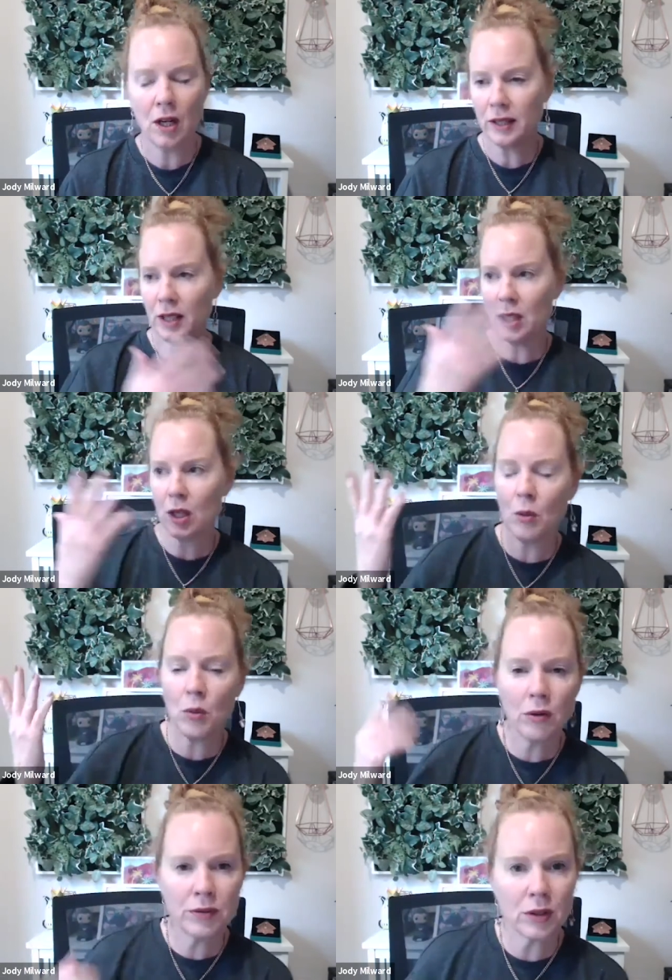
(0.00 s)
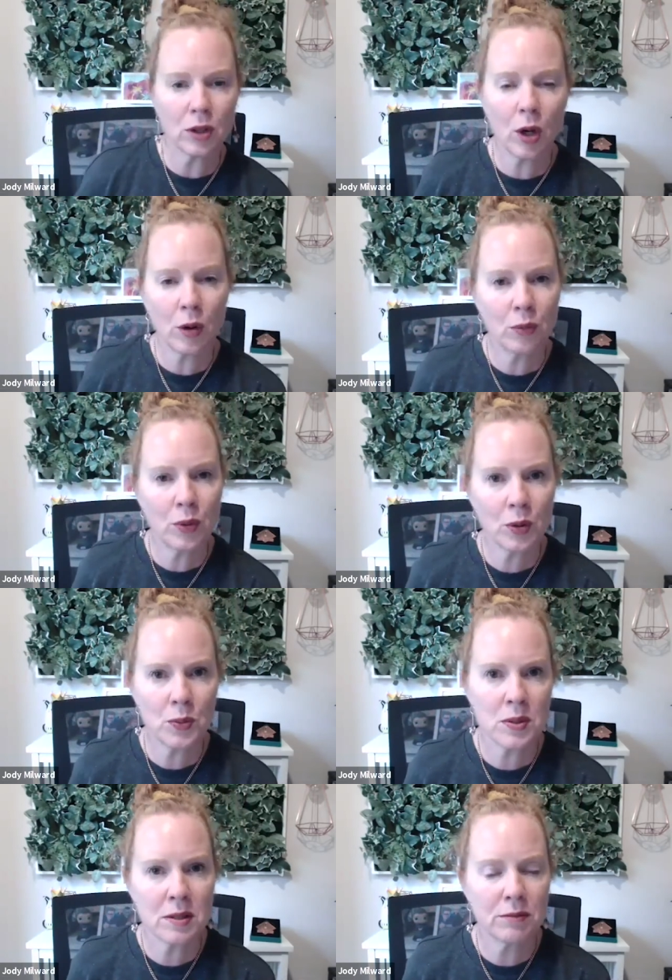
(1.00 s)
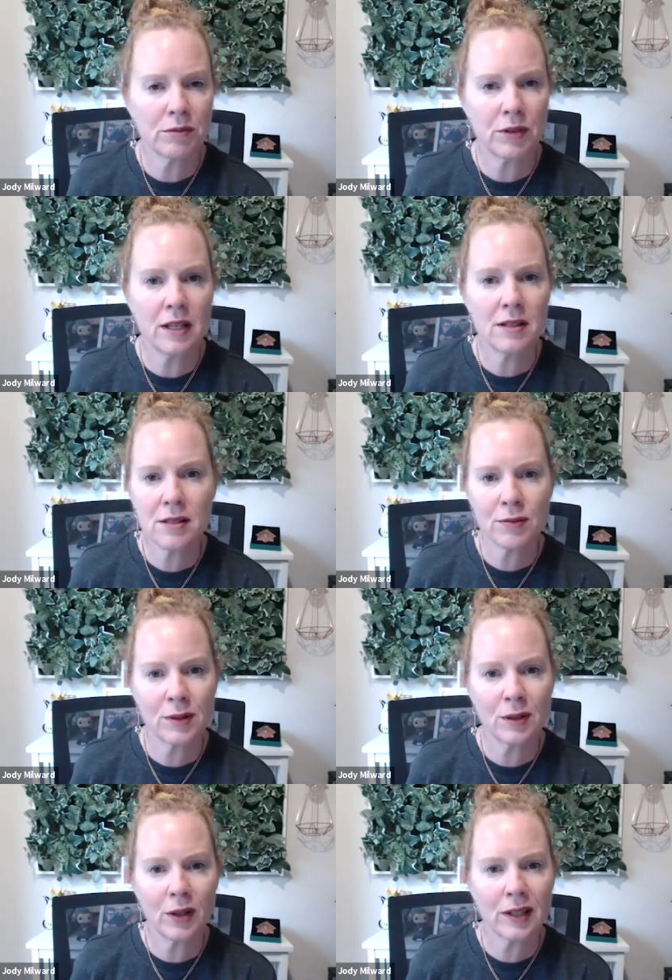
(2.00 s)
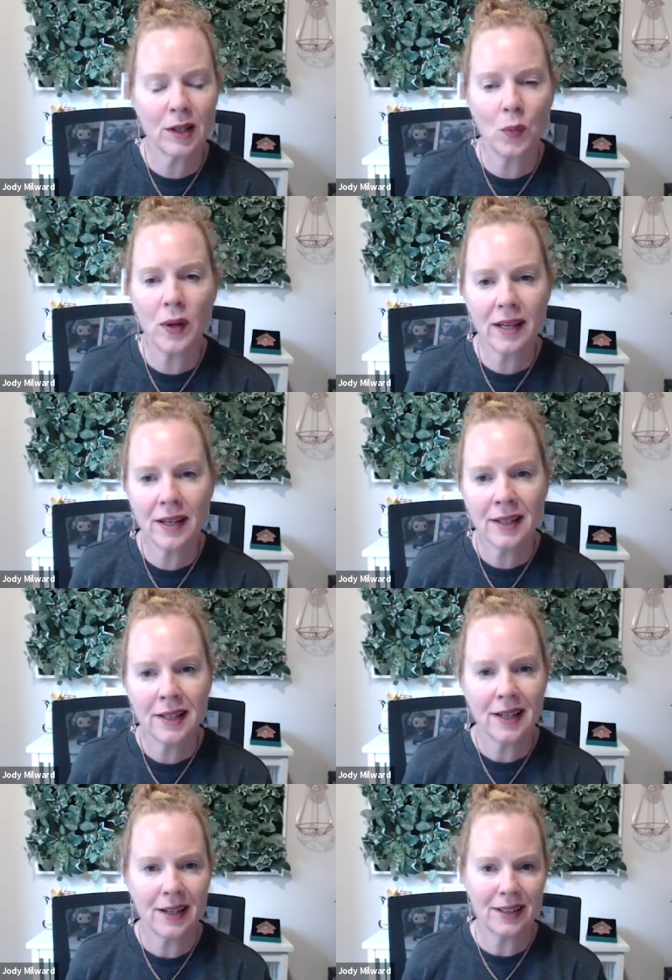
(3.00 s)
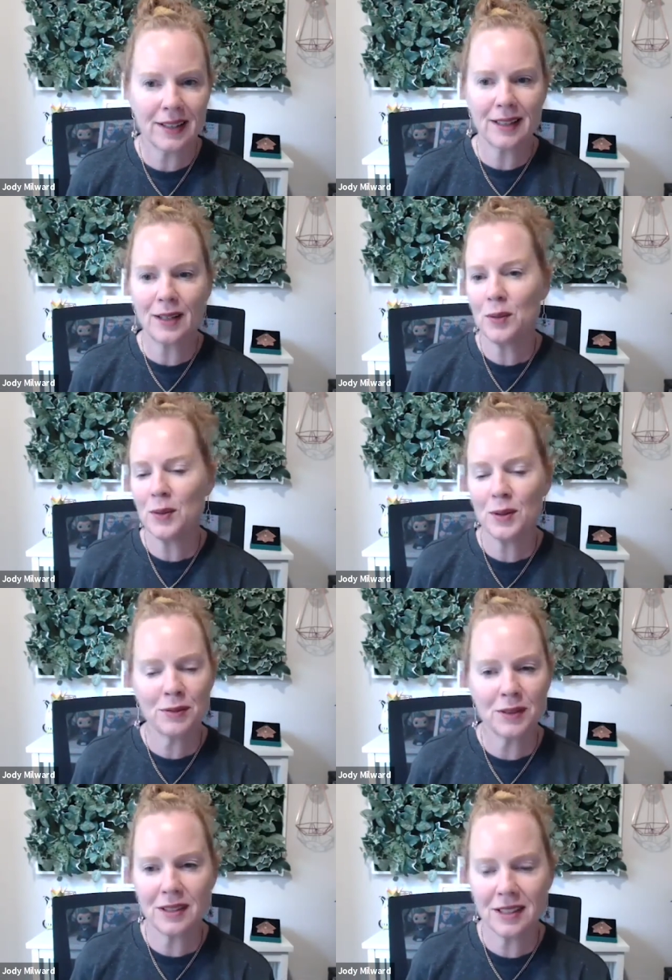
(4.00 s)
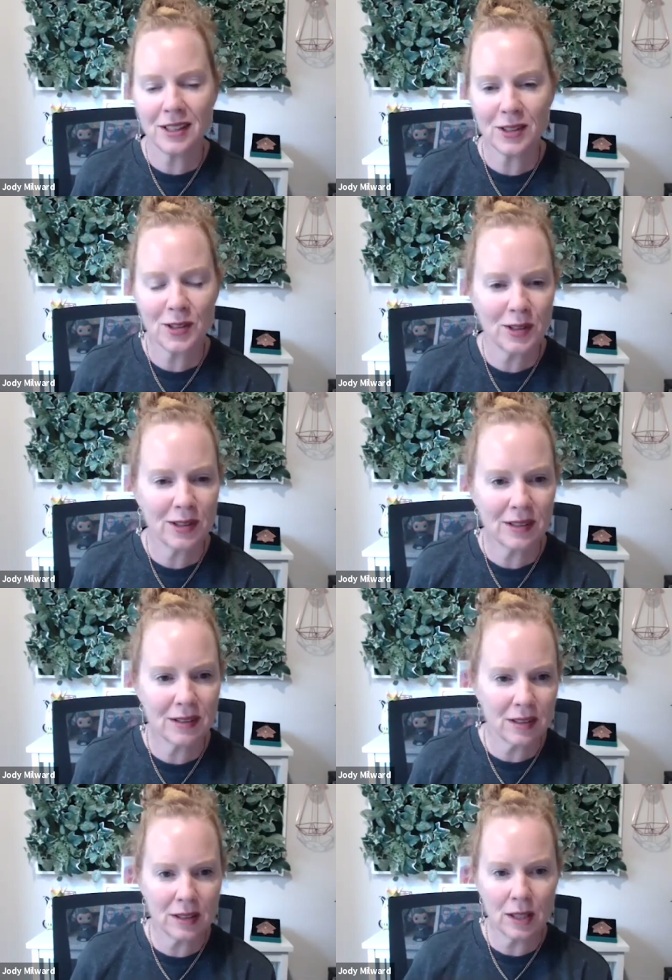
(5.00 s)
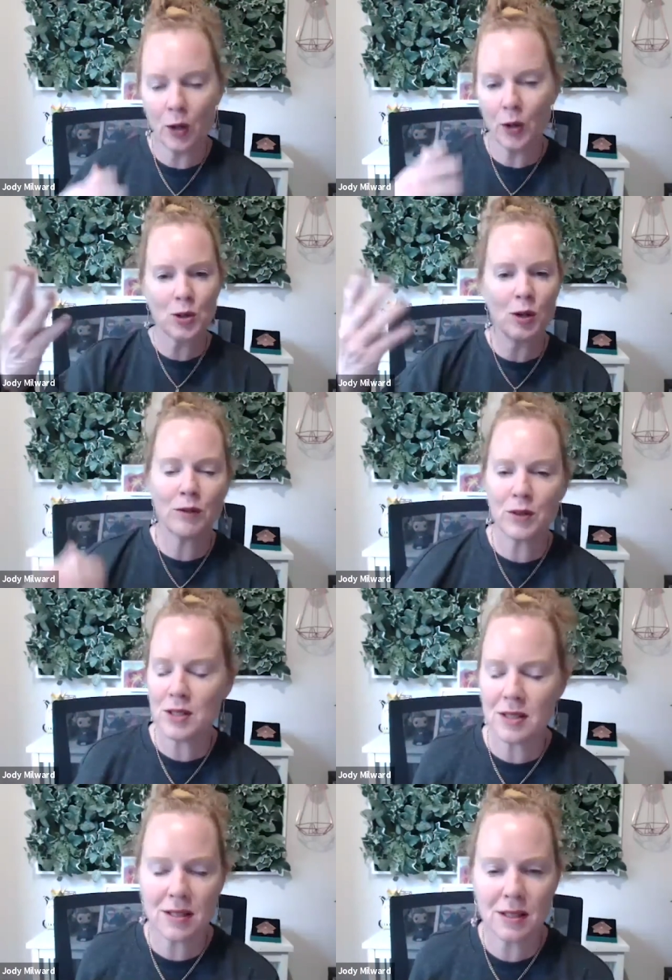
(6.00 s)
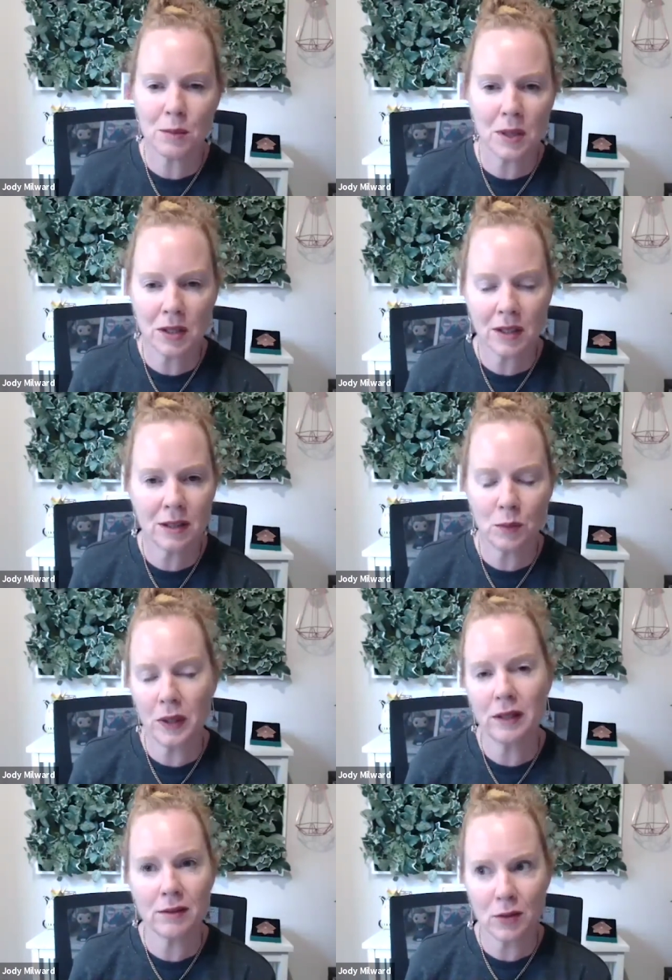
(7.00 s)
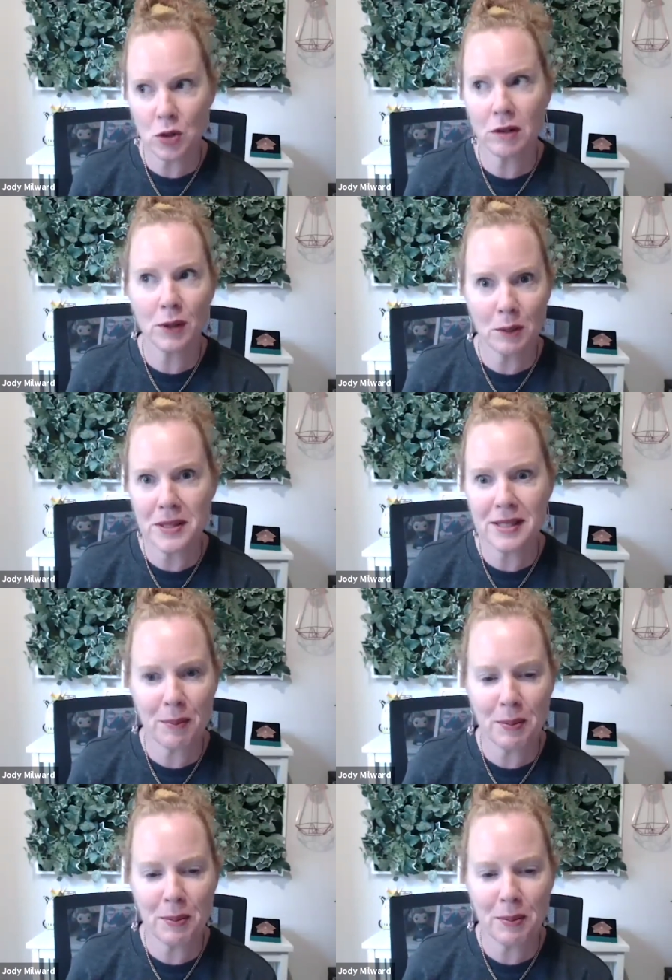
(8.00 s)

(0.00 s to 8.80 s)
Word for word: I can go off and co work with some friends for like a week. I can go off and, you know, go to conferences in America when travel opens up